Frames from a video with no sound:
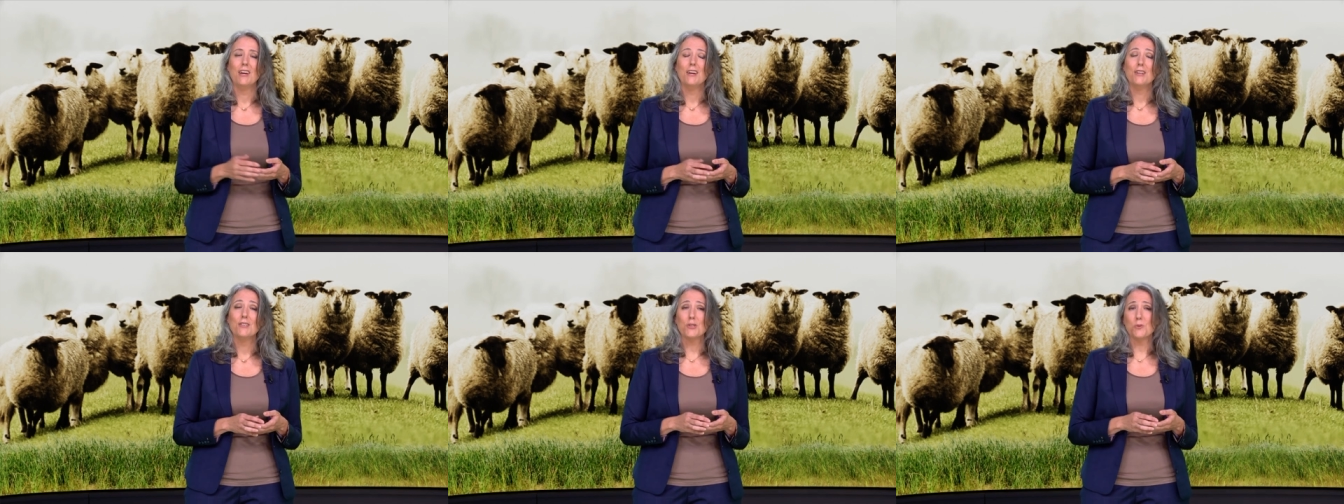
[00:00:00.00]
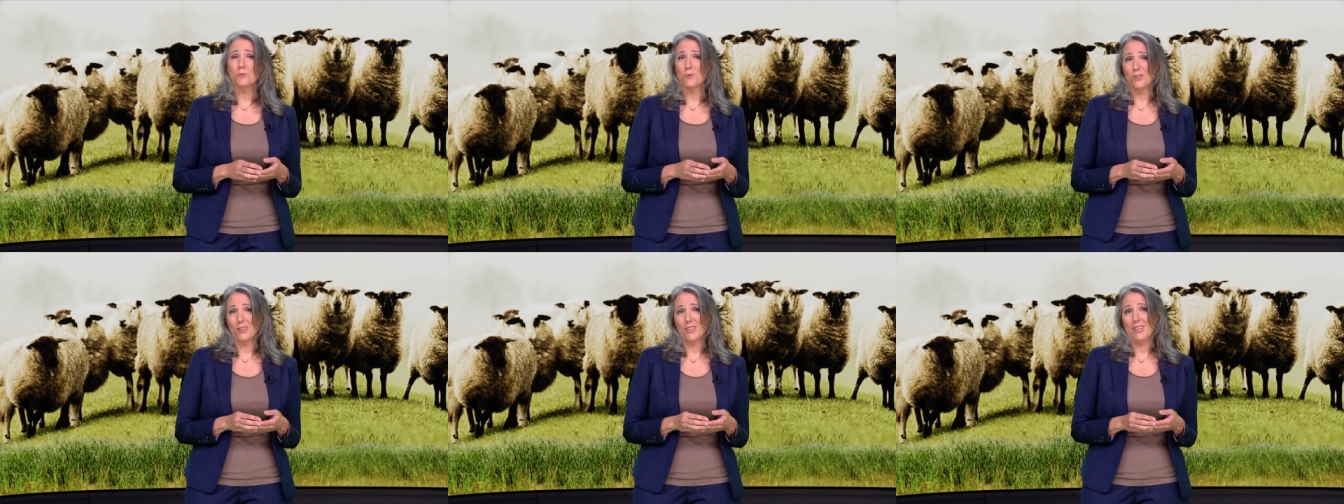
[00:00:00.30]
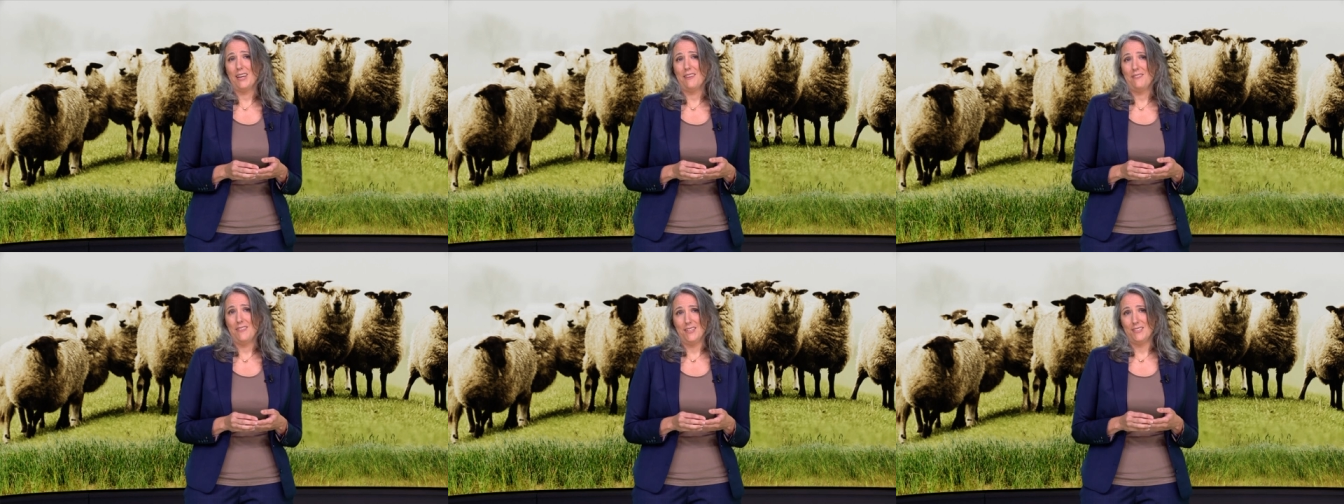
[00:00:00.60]
So we're
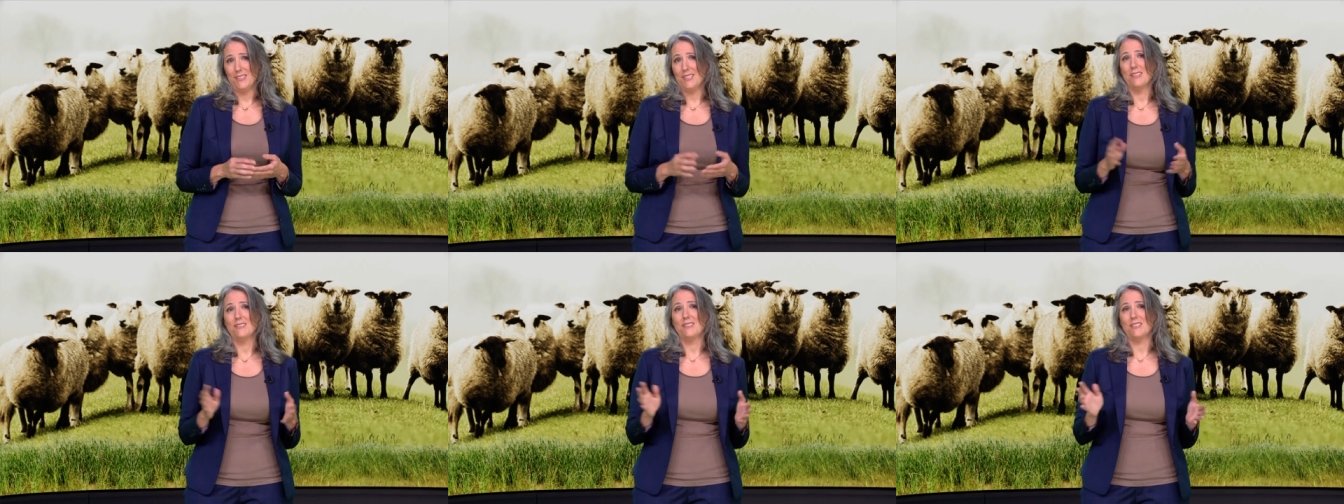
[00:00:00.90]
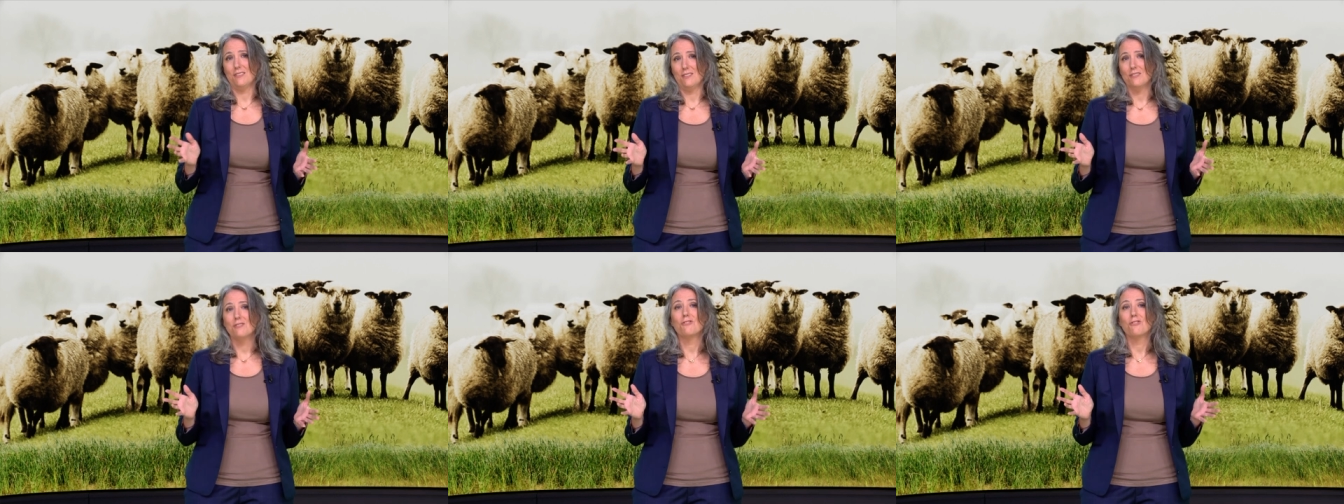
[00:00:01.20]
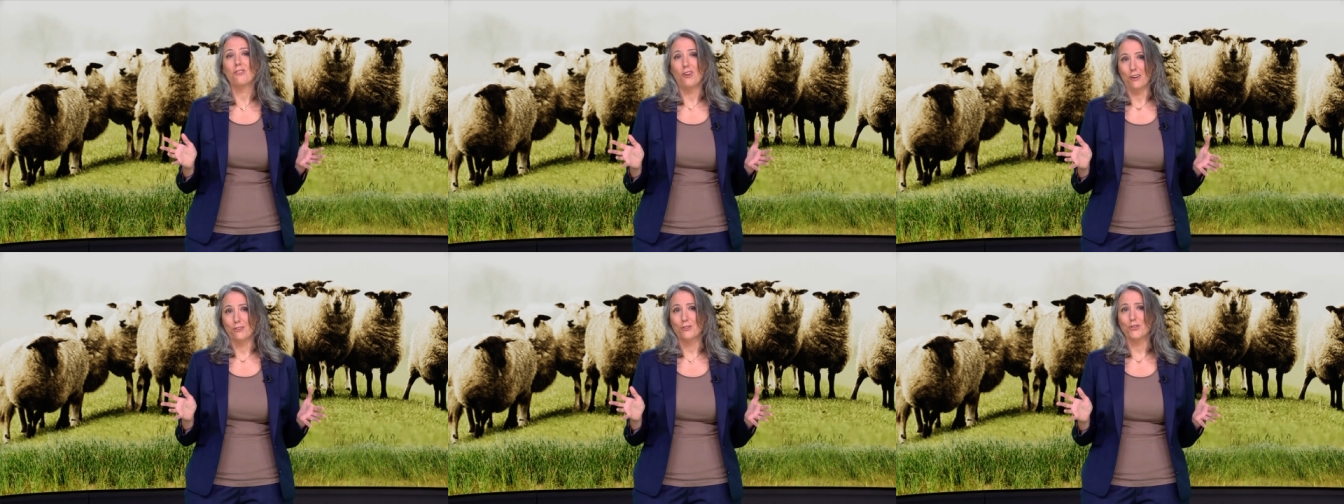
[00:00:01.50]
looking at this as a
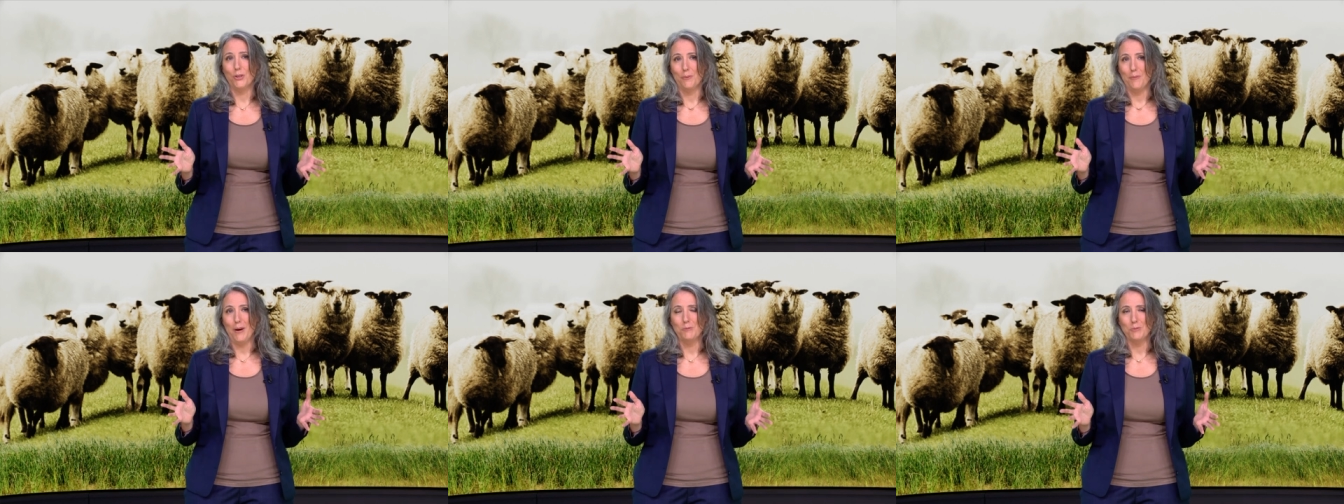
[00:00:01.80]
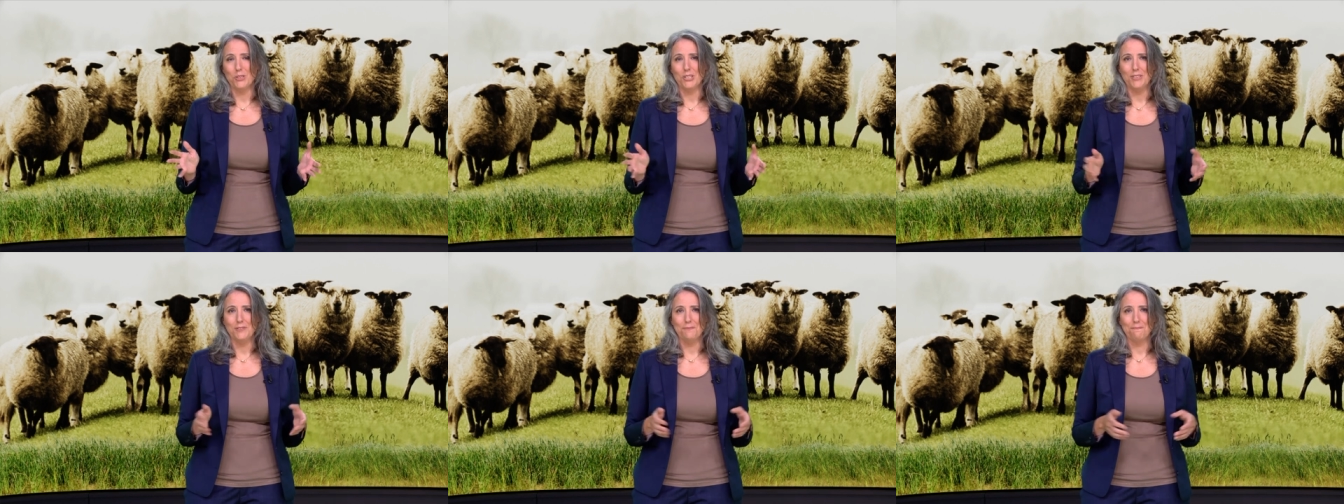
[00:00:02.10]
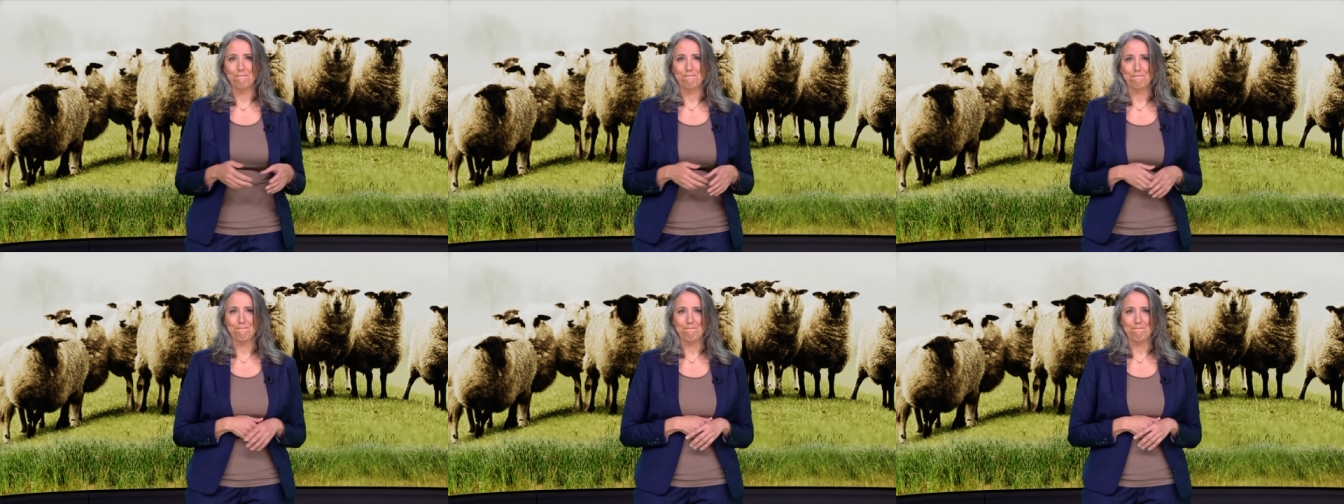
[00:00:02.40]
long-term option.